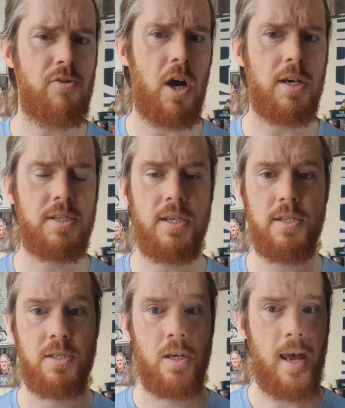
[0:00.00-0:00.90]

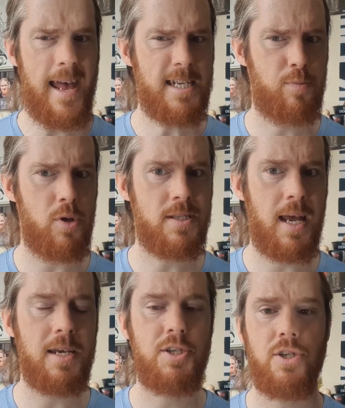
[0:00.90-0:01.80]
nasties,
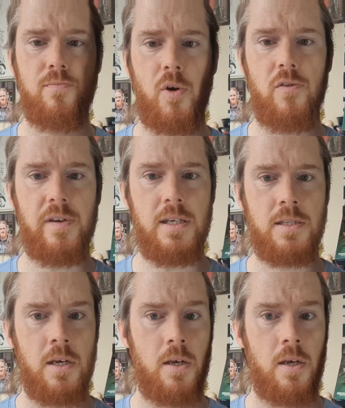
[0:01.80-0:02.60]
exploitation movies.